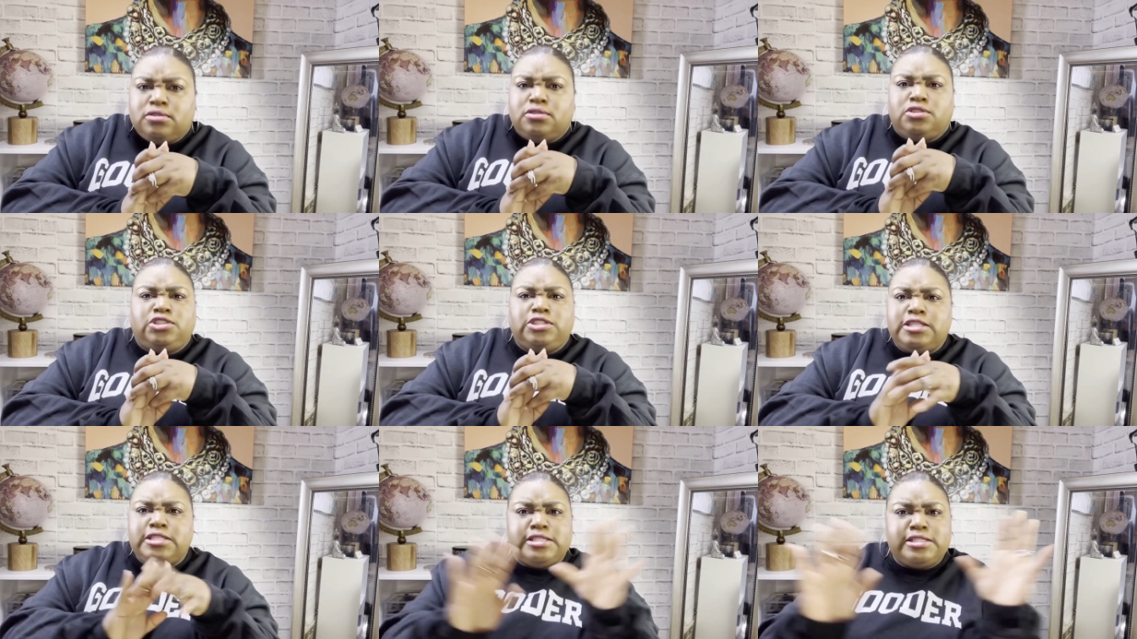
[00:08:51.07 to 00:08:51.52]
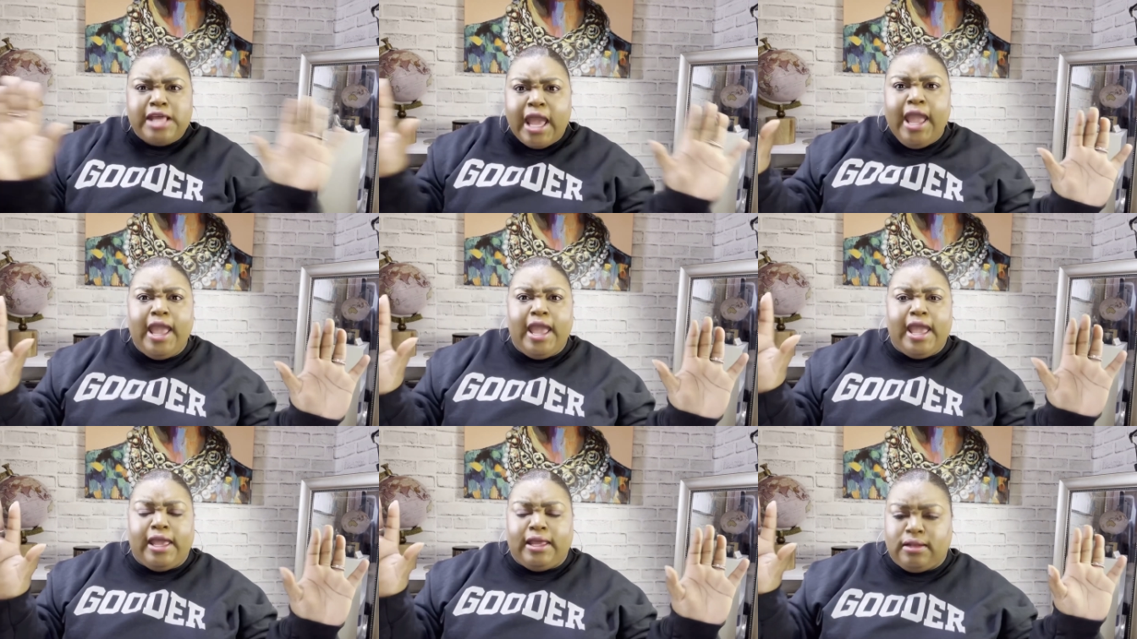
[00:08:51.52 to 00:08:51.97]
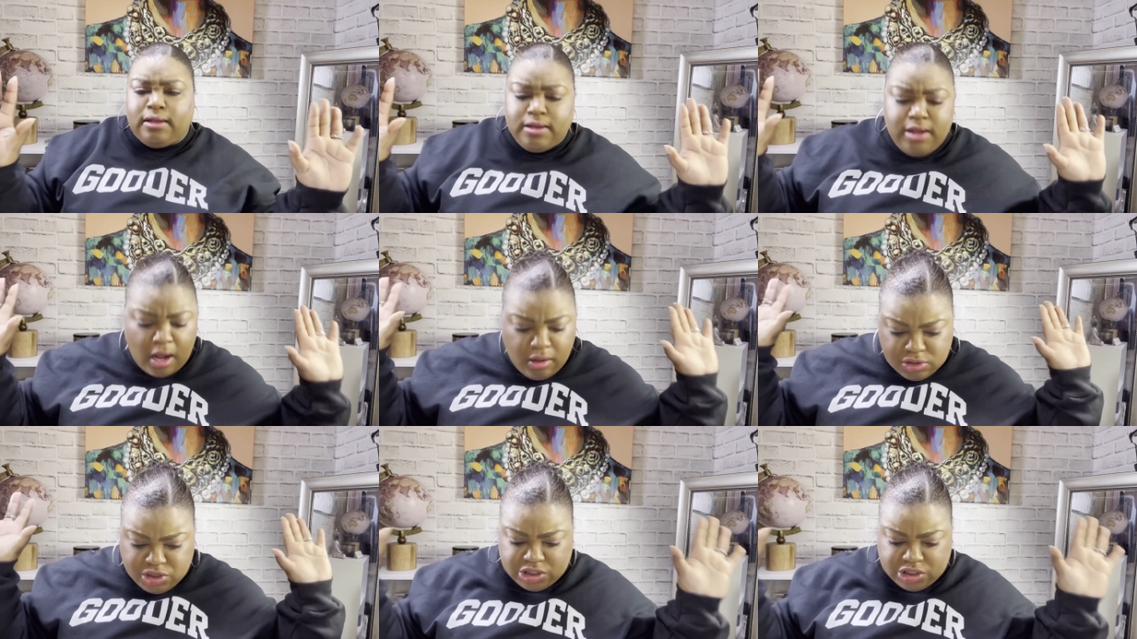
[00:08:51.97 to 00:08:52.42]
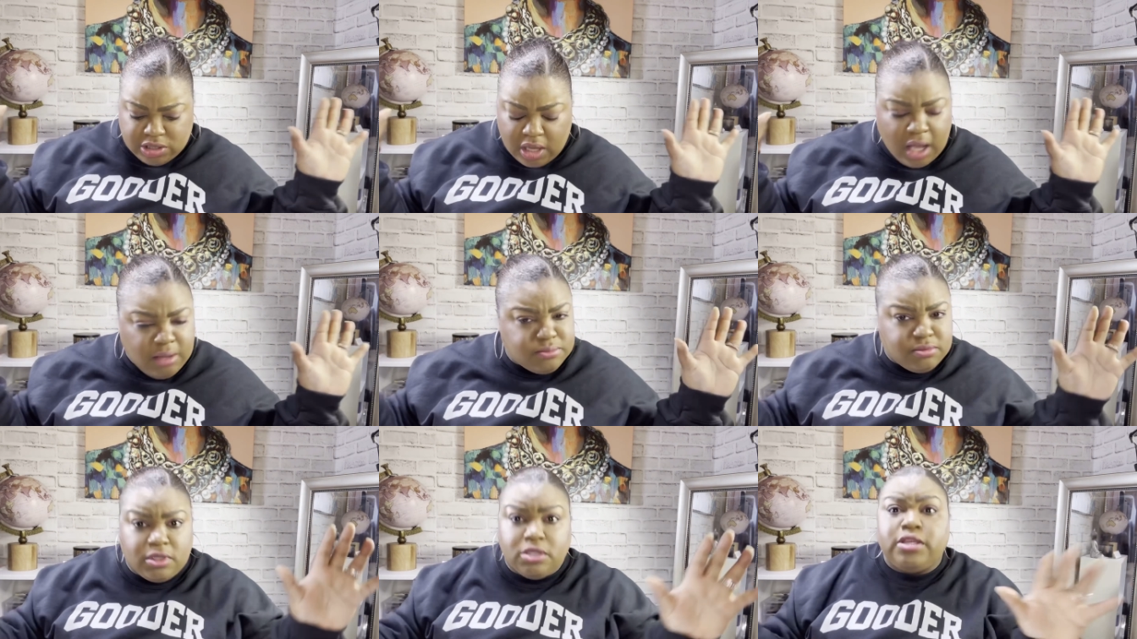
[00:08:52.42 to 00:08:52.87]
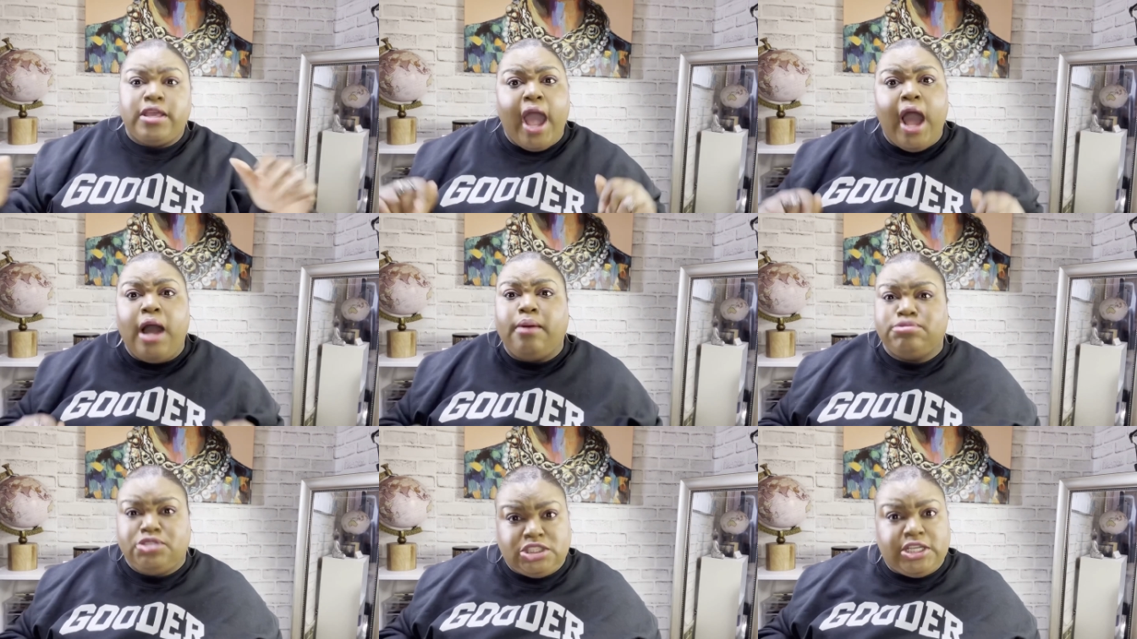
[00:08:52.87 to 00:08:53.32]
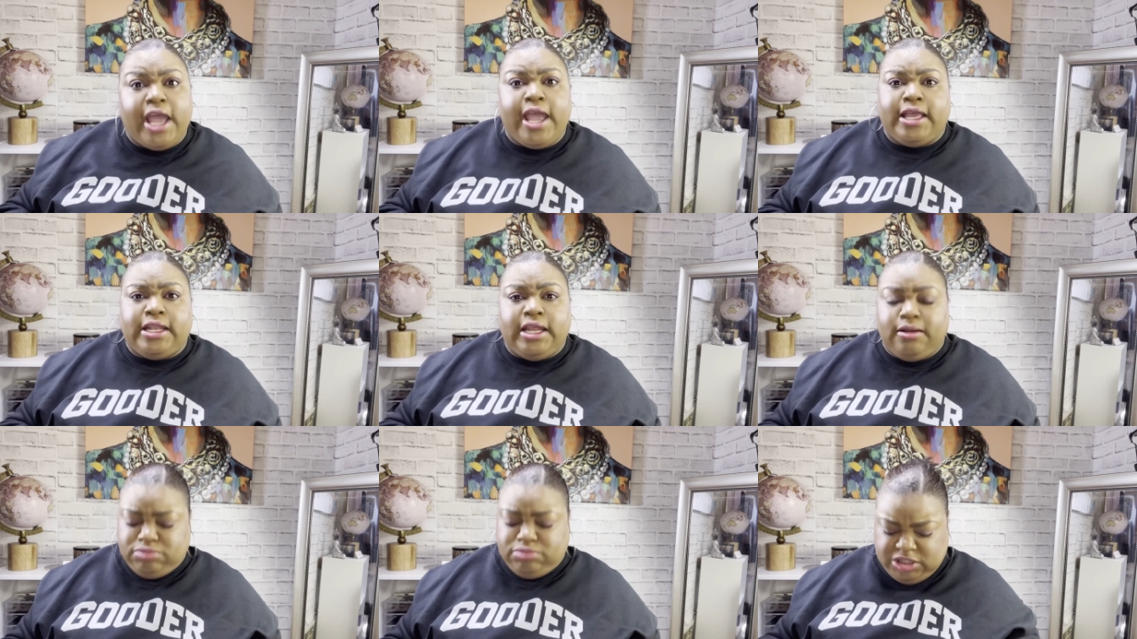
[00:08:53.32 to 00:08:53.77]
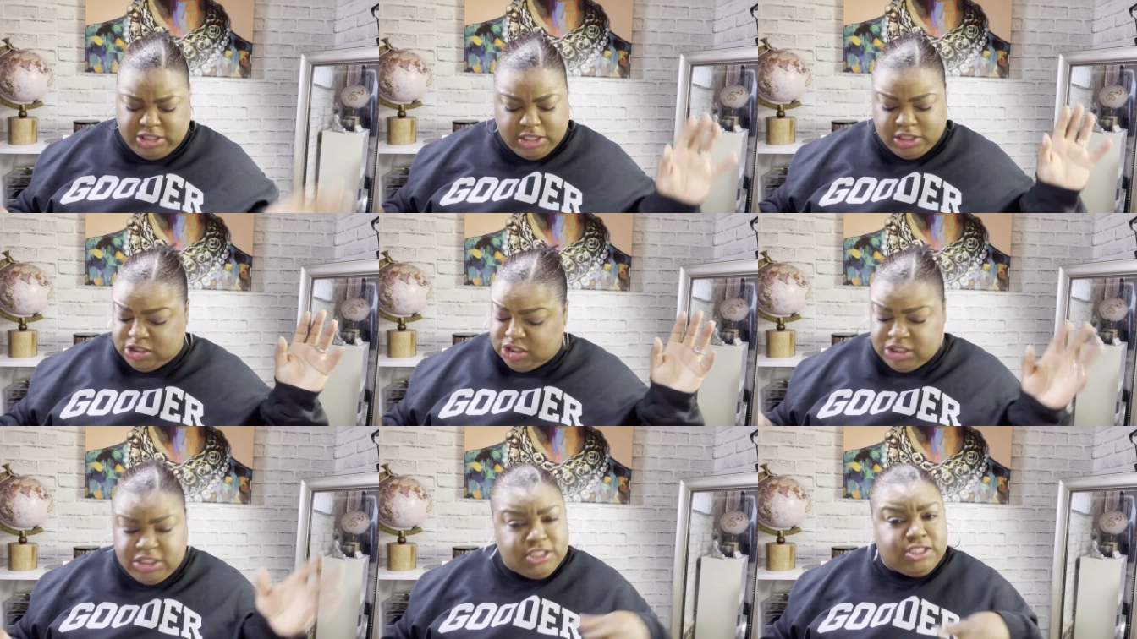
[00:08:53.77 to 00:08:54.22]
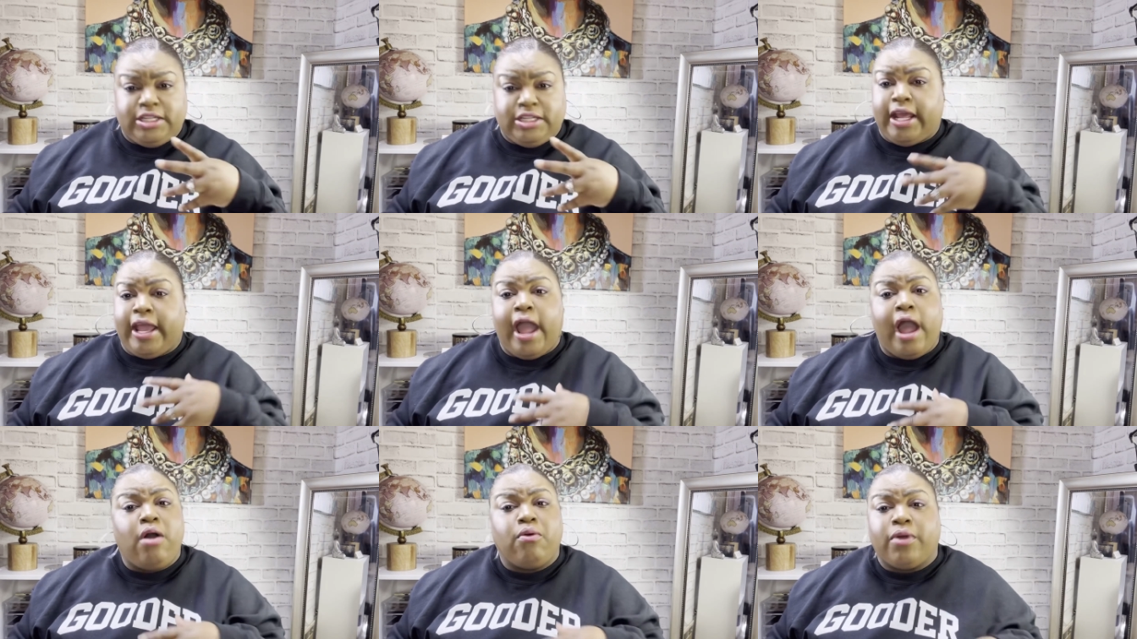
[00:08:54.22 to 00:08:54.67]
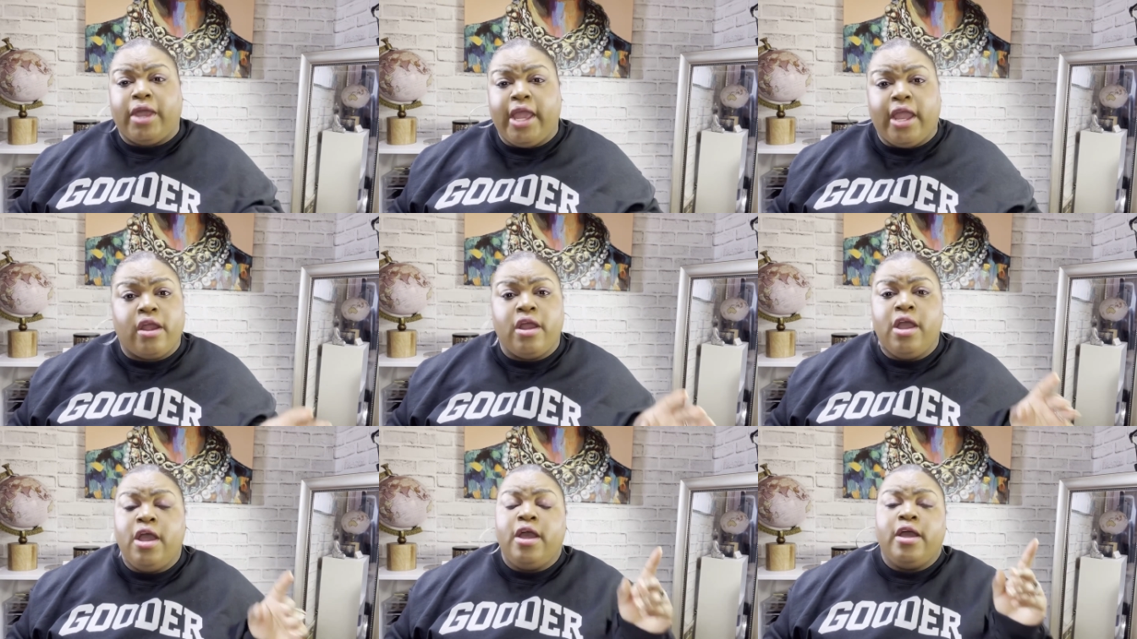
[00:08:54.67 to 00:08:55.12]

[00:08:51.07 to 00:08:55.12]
just saying. No, uh, yeah, I'm shady. I'm shady shit today. I don't care.